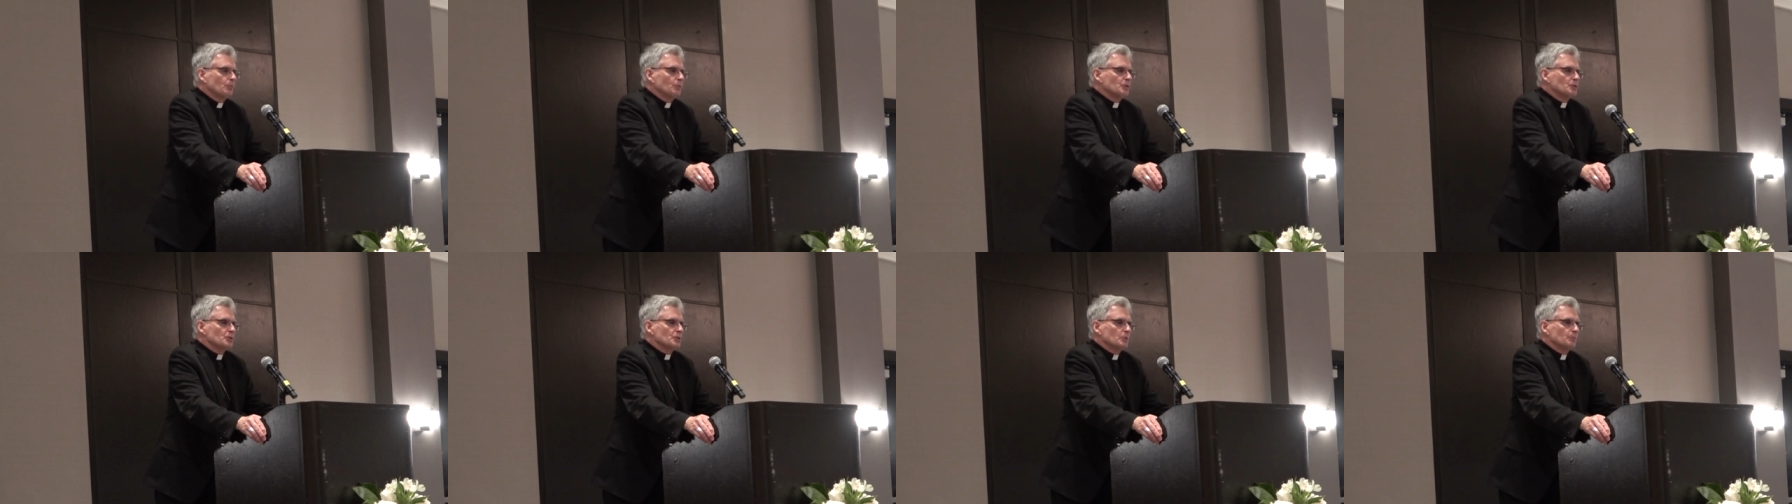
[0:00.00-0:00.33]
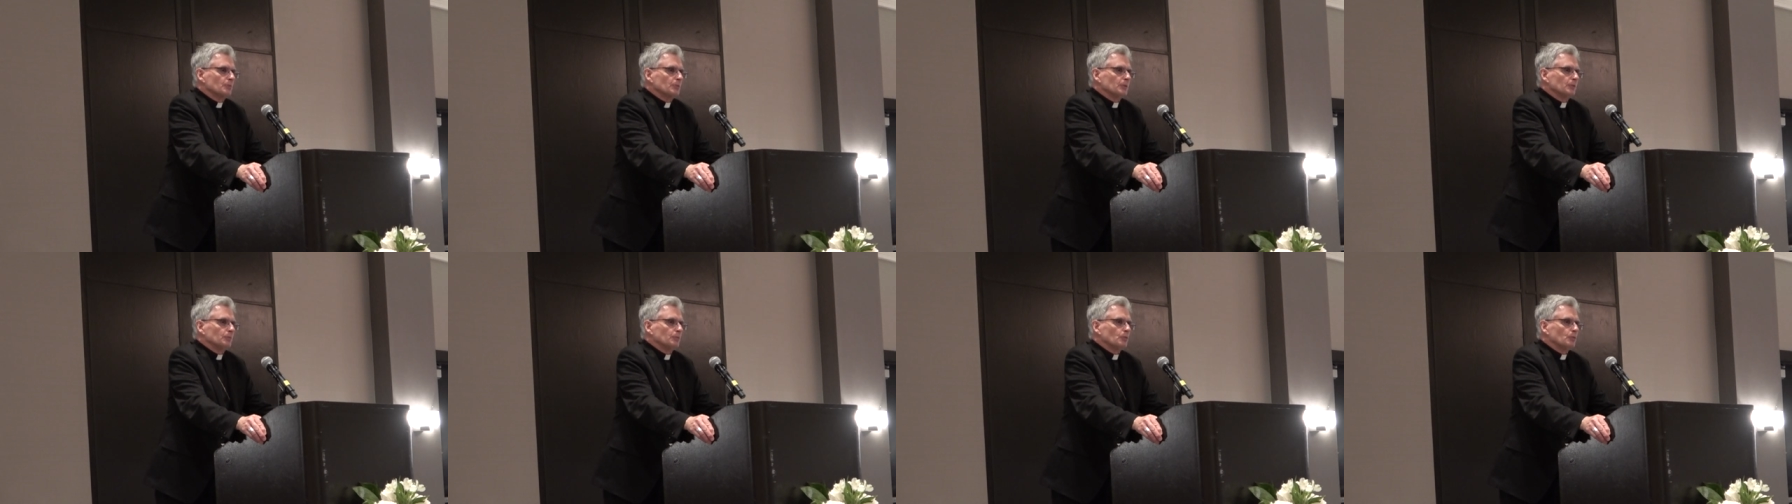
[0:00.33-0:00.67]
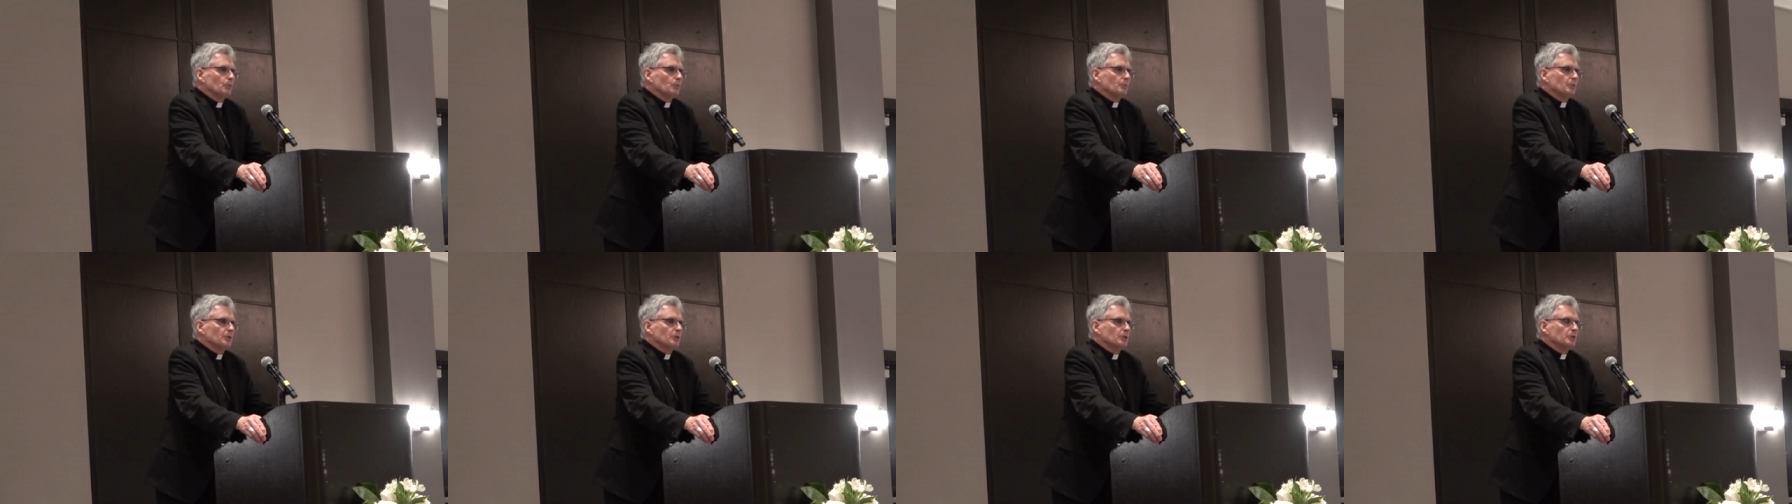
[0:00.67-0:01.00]
We see
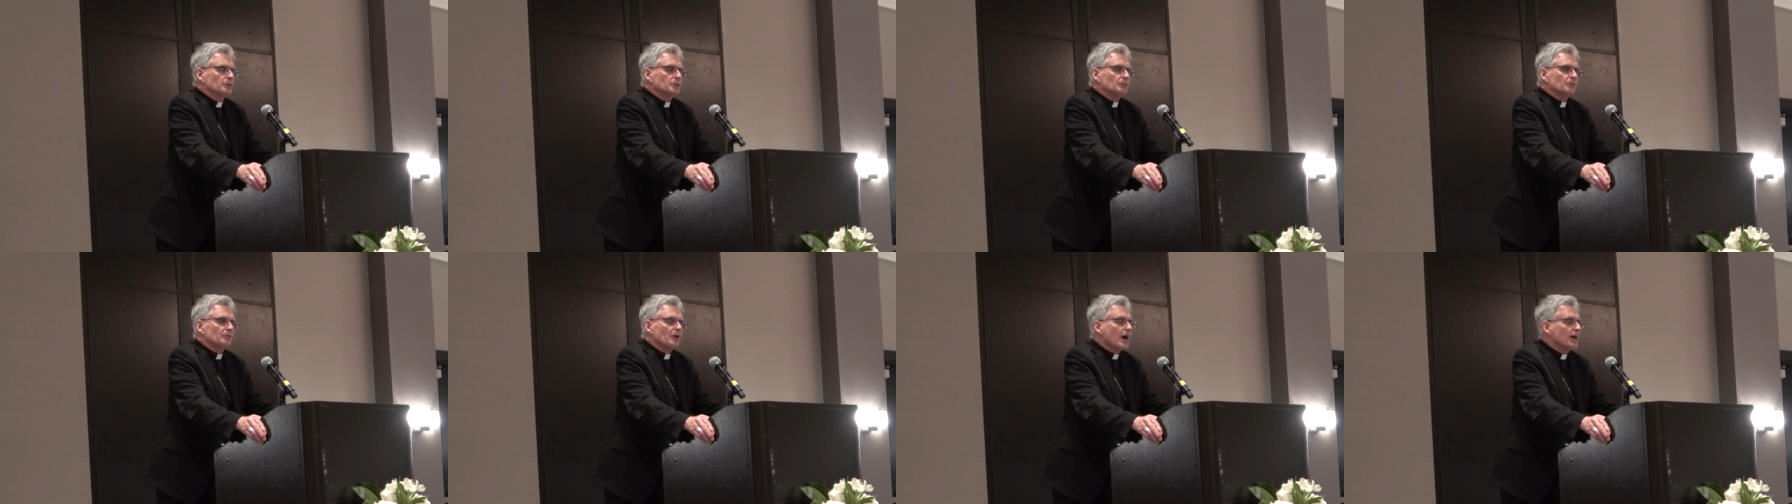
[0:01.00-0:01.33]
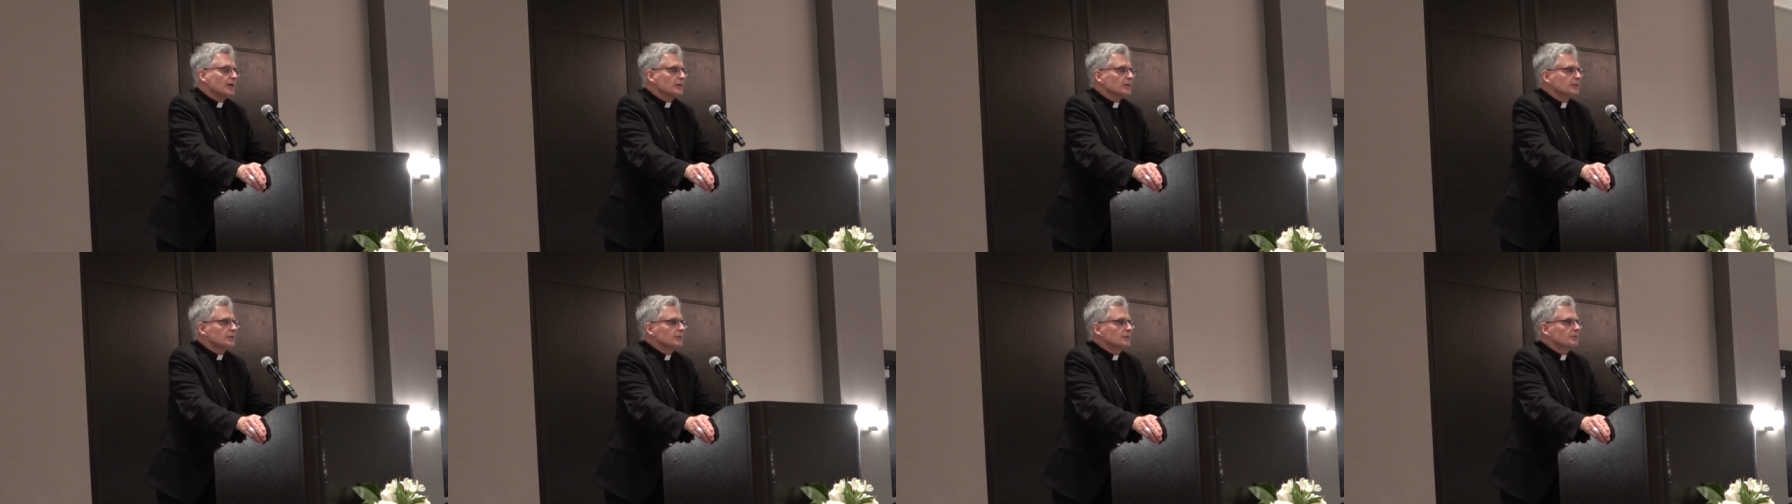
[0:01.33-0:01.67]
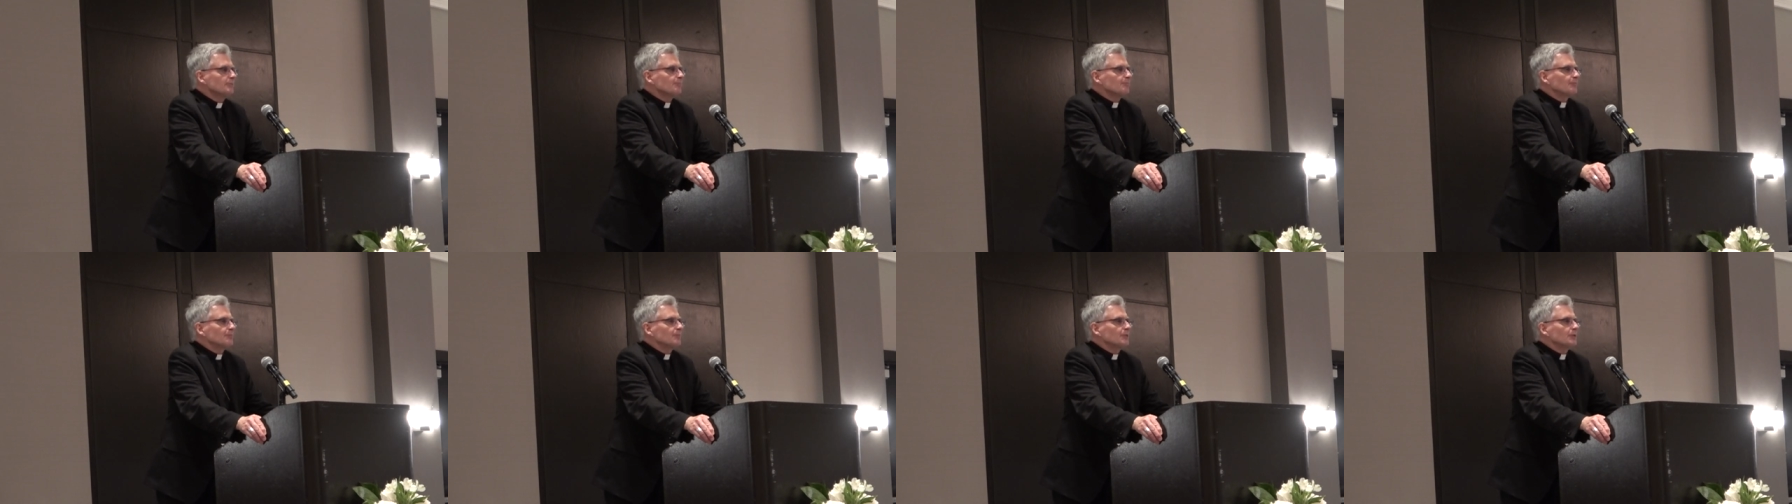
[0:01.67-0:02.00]
people being
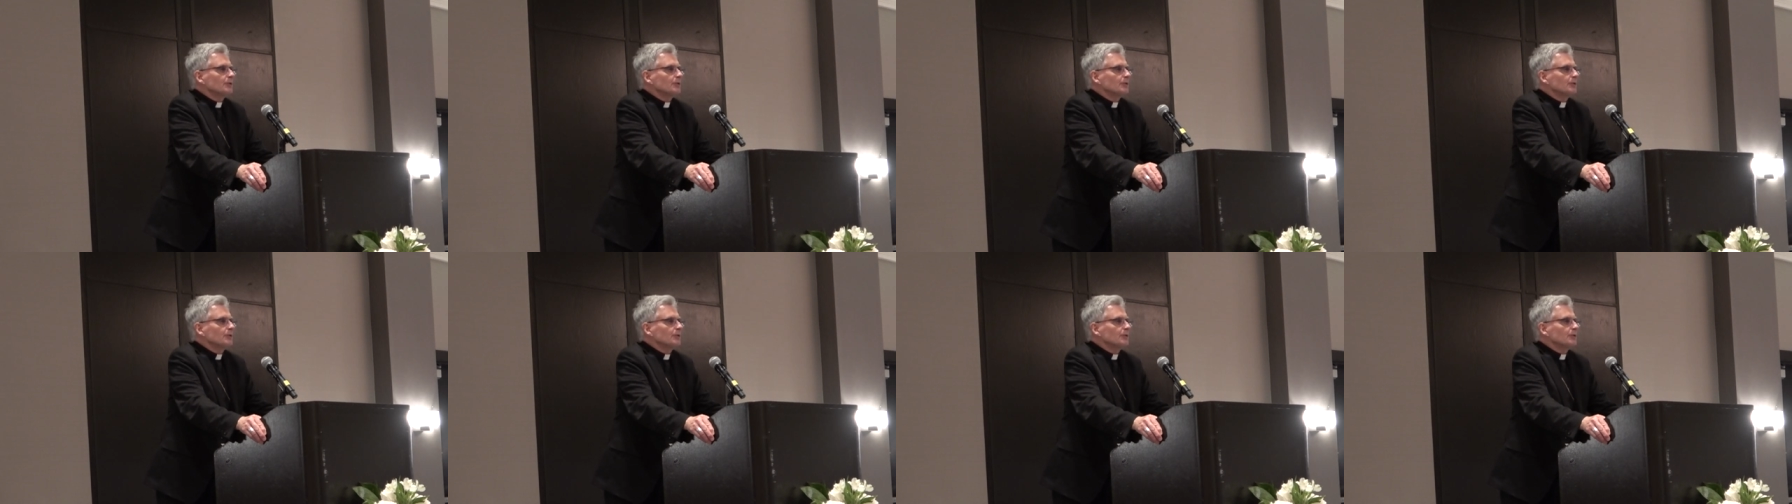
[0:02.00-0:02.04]
divided.